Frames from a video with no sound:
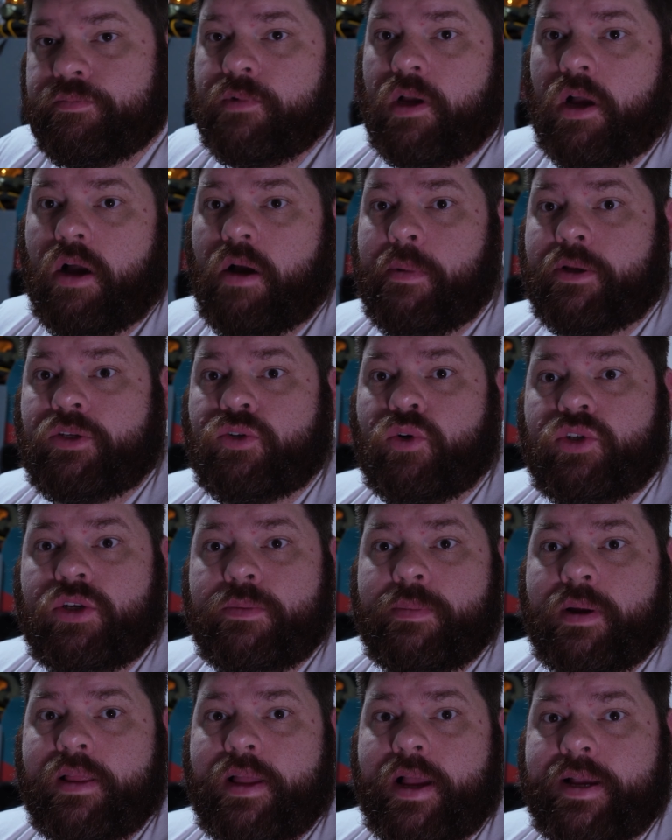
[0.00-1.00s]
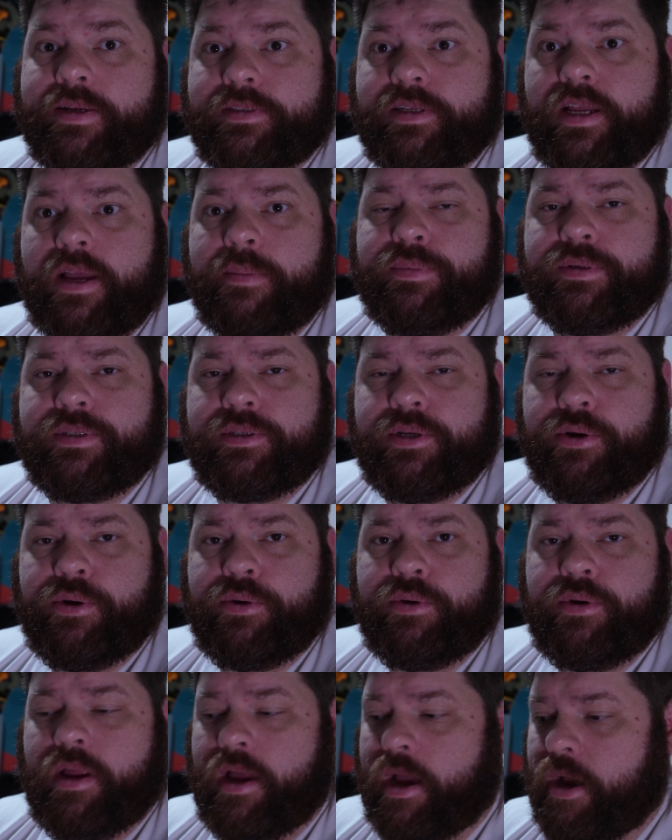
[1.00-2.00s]
I showed you in my last
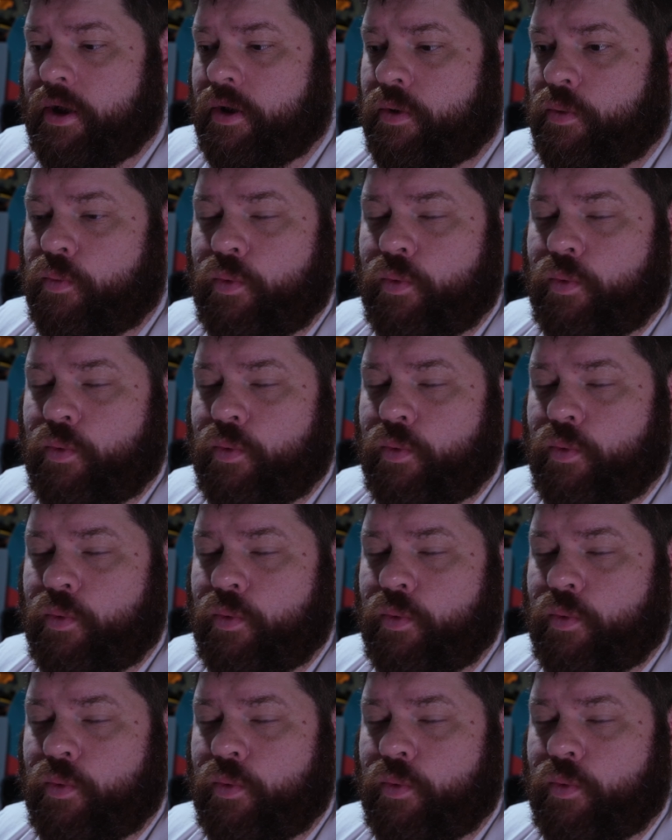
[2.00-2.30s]
episode how